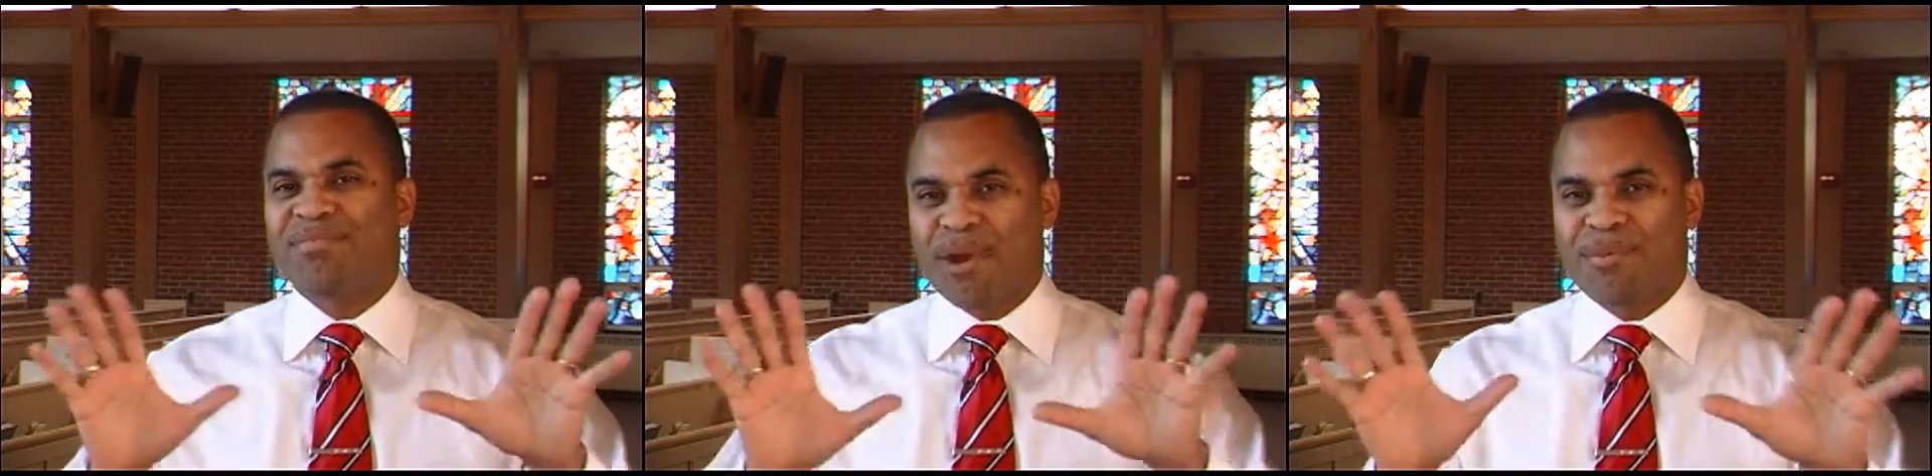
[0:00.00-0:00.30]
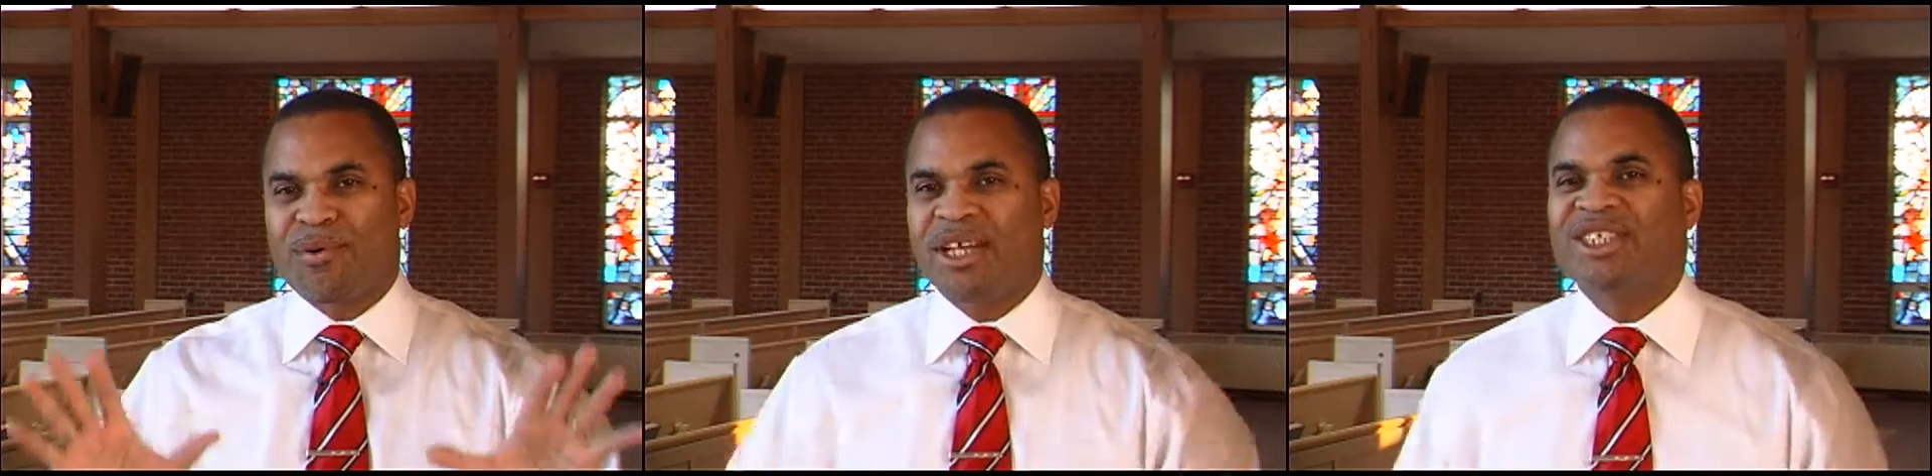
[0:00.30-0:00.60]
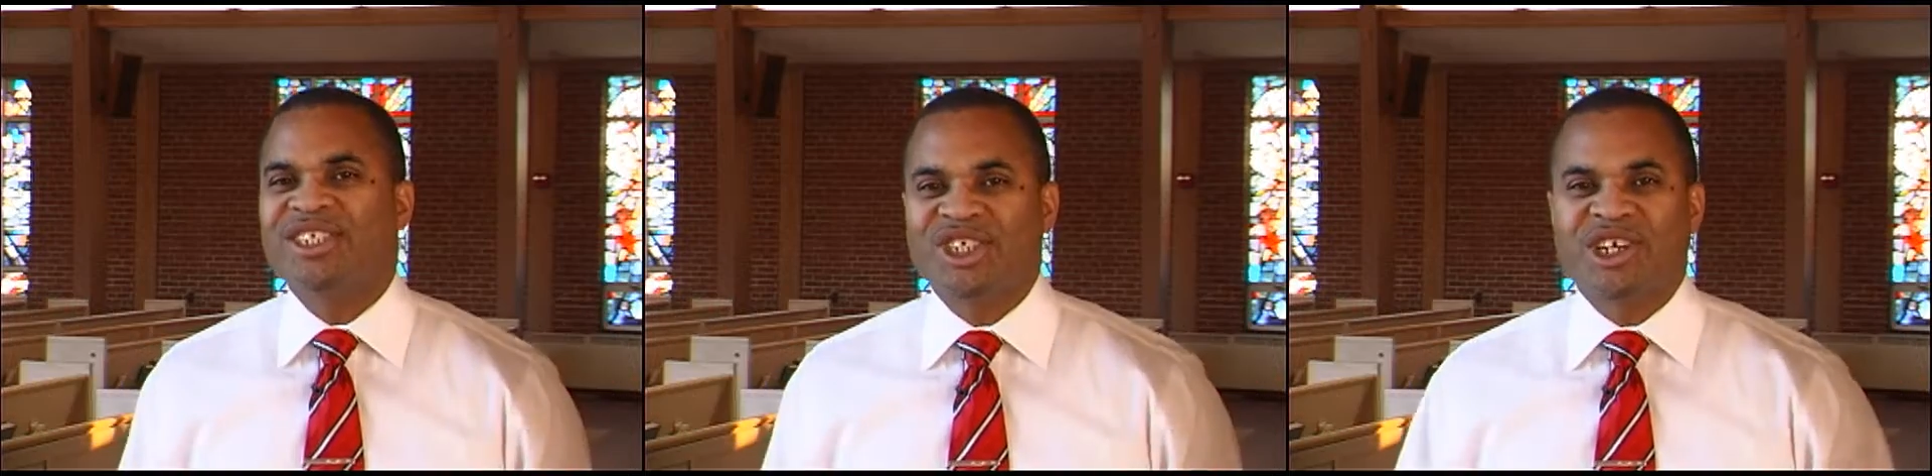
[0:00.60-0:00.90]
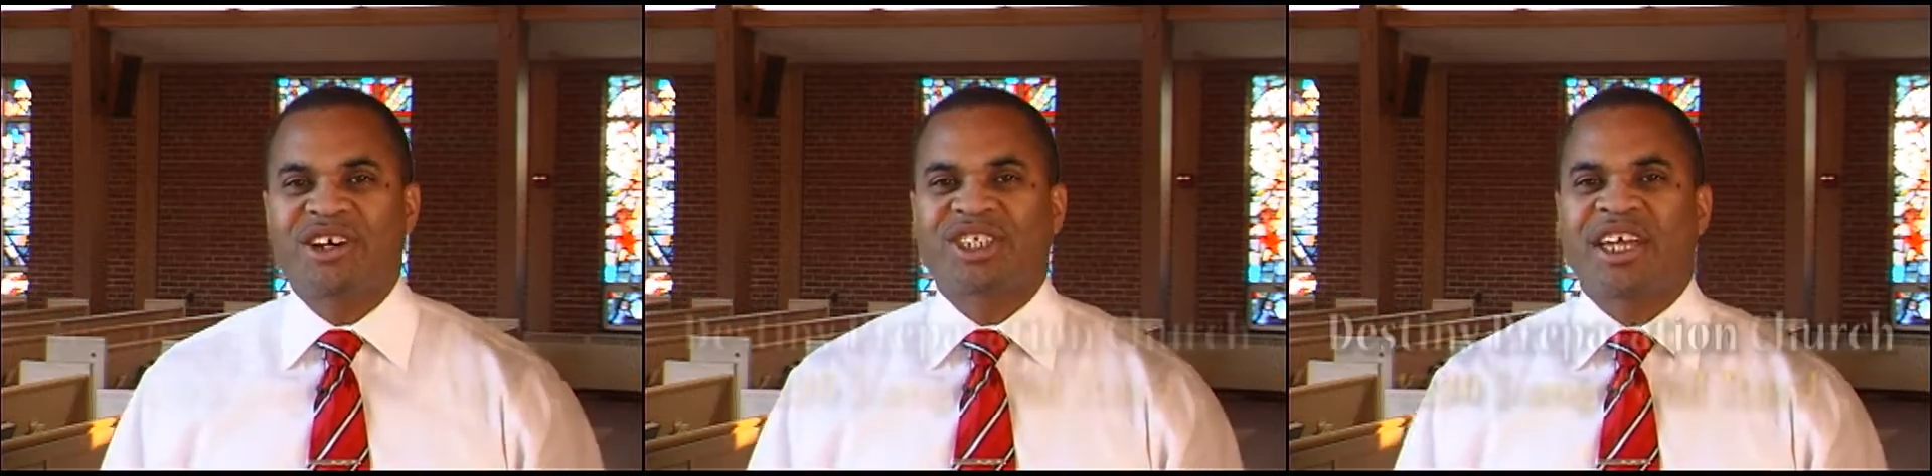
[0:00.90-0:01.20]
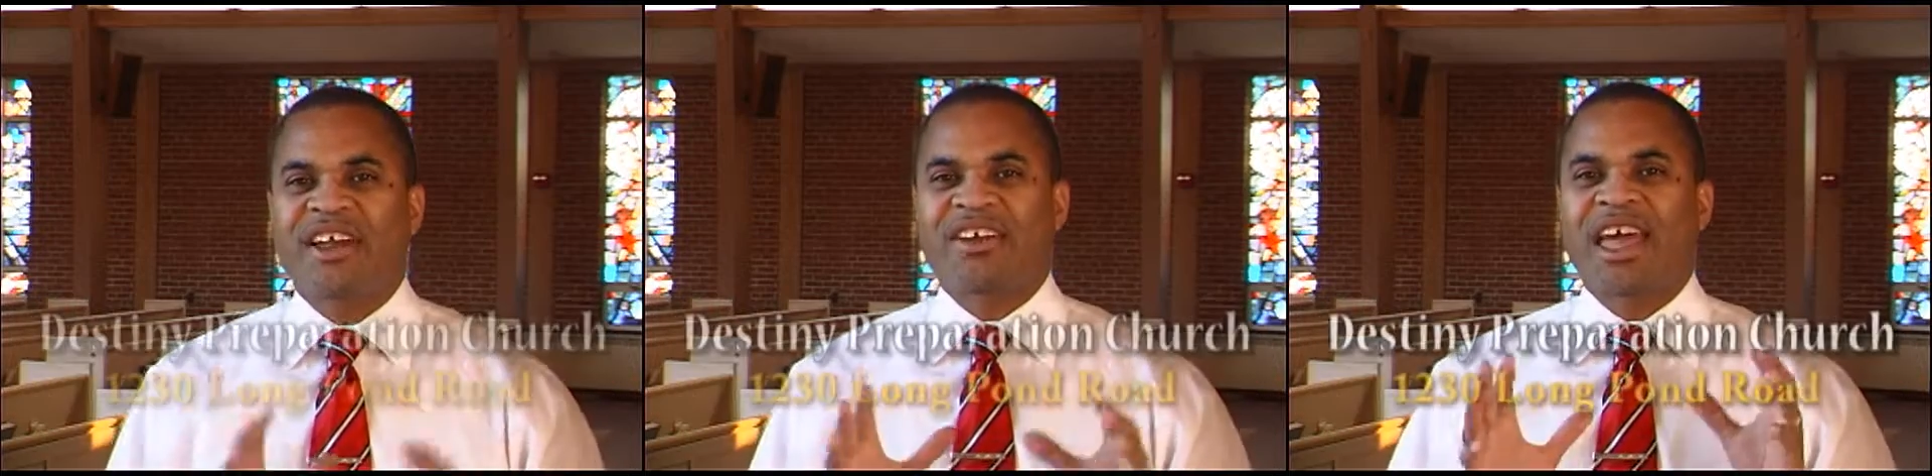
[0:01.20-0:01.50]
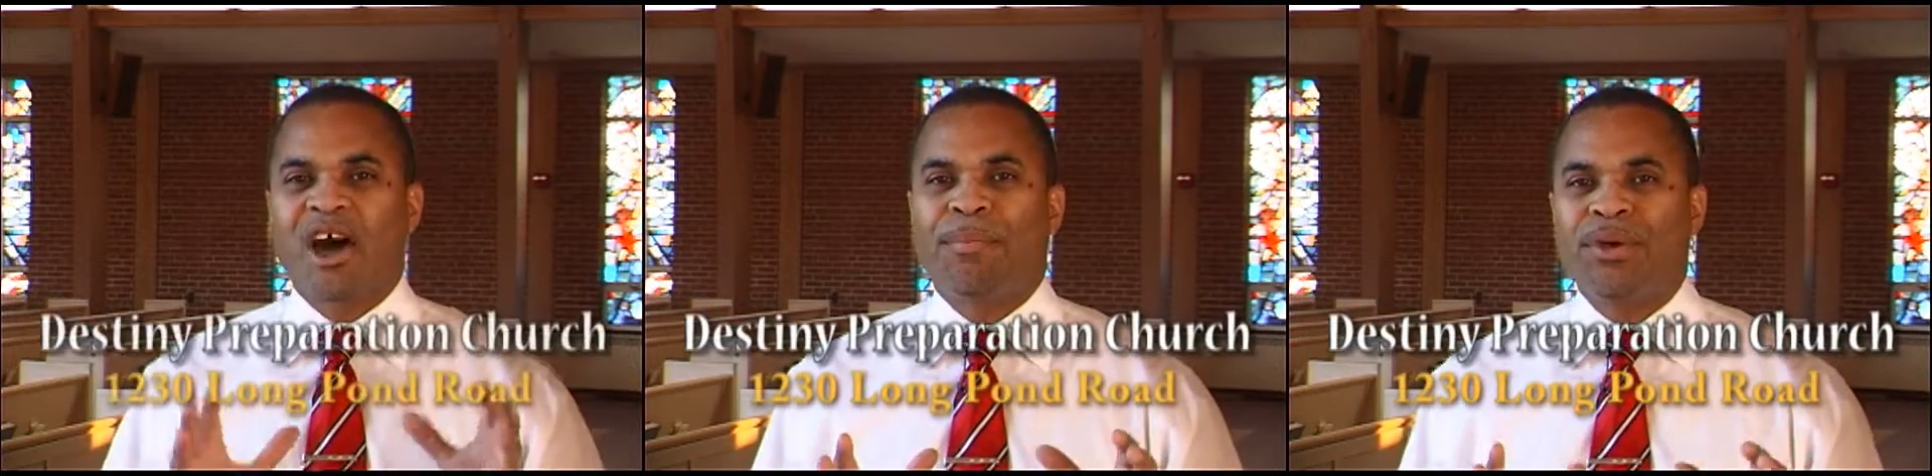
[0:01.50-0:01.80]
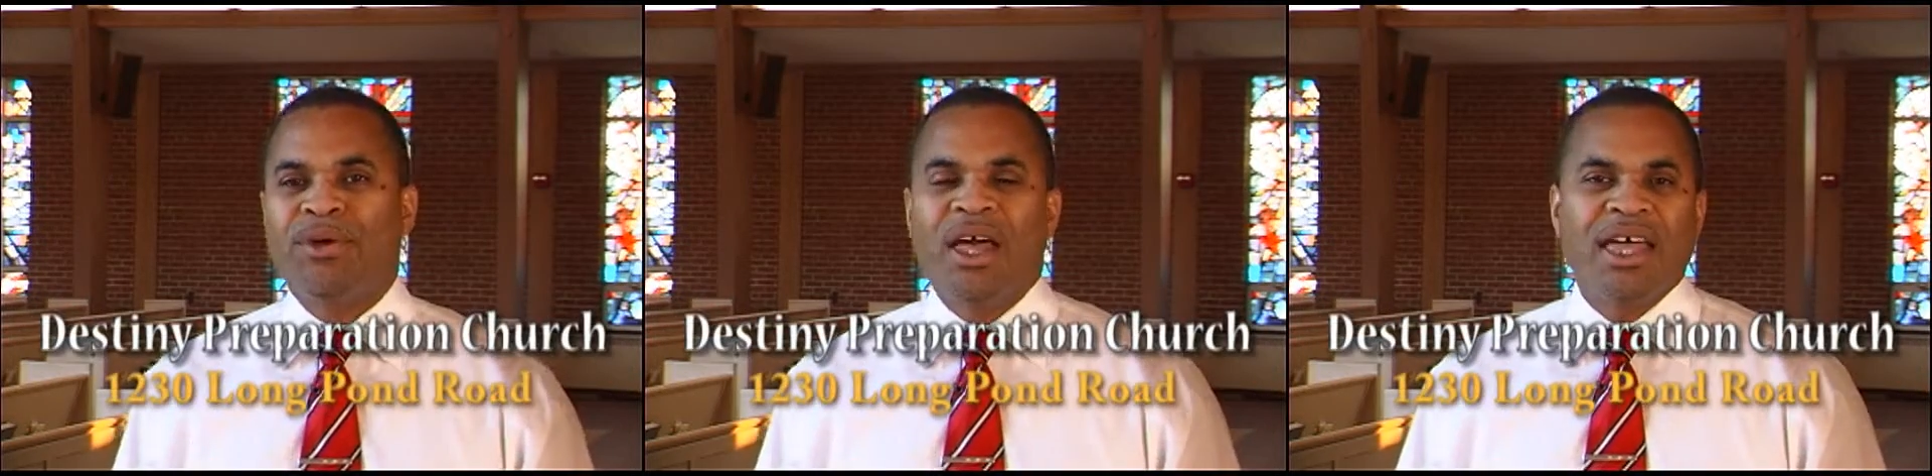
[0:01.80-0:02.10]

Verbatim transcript: Preparation Church here to help you